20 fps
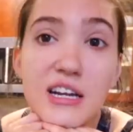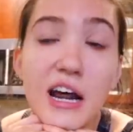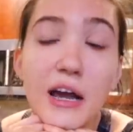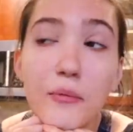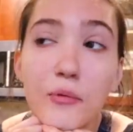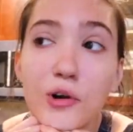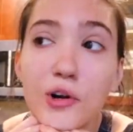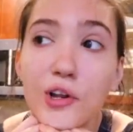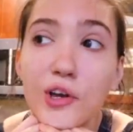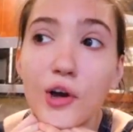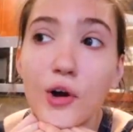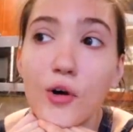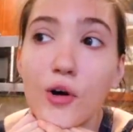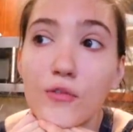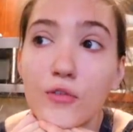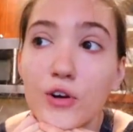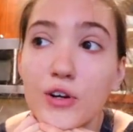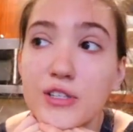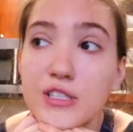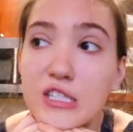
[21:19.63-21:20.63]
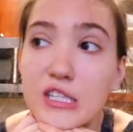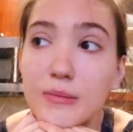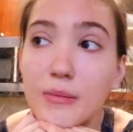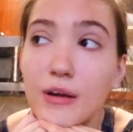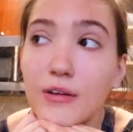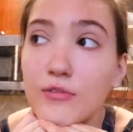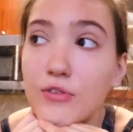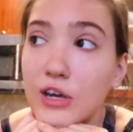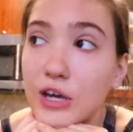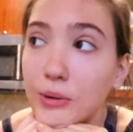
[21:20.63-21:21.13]
Tonight we're gonna go over and see
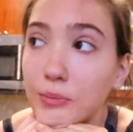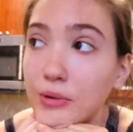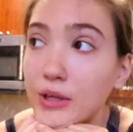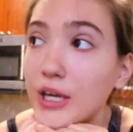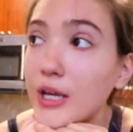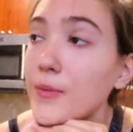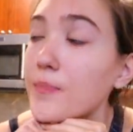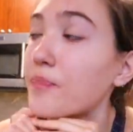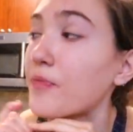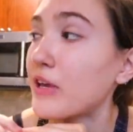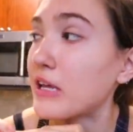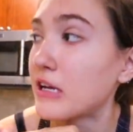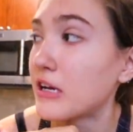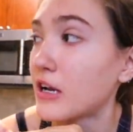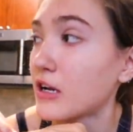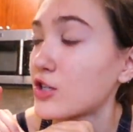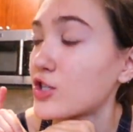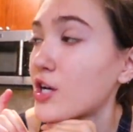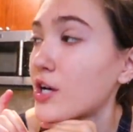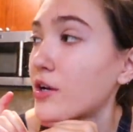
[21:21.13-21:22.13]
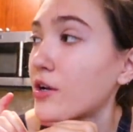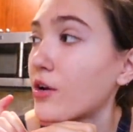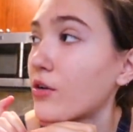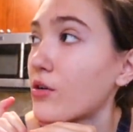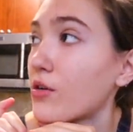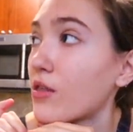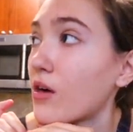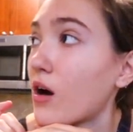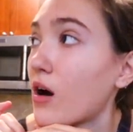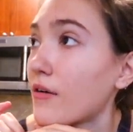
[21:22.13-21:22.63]
my family. Aiden didn't actually have to
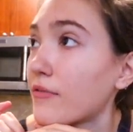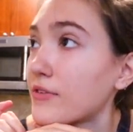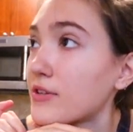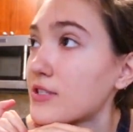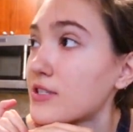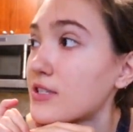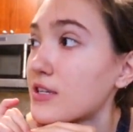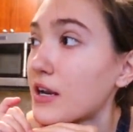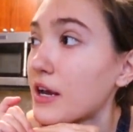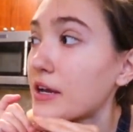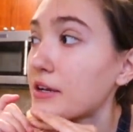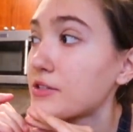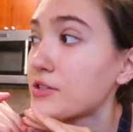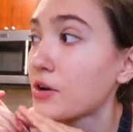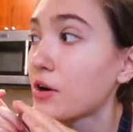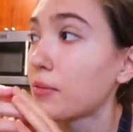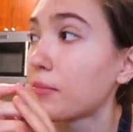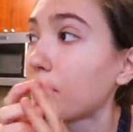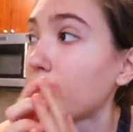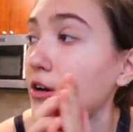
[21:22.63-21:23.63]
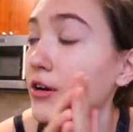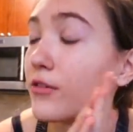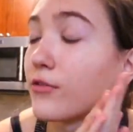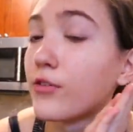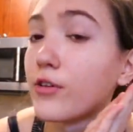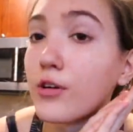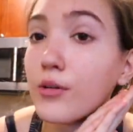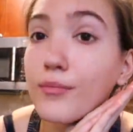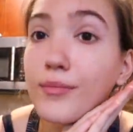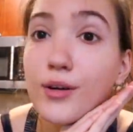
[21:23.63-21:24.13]
go to the office today, so I'm here
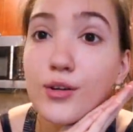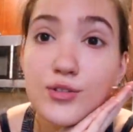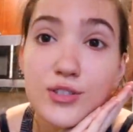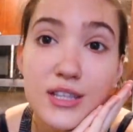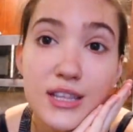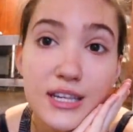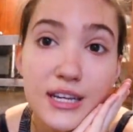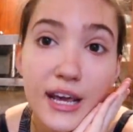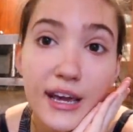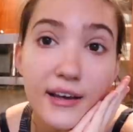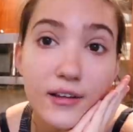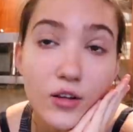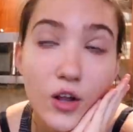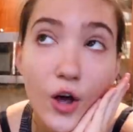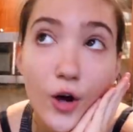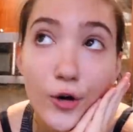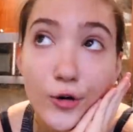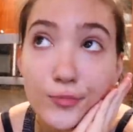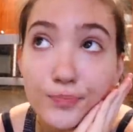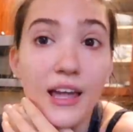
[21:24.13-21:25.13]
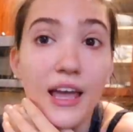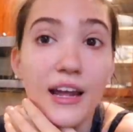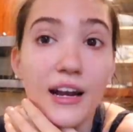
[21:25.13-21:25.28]
for most of the day alone.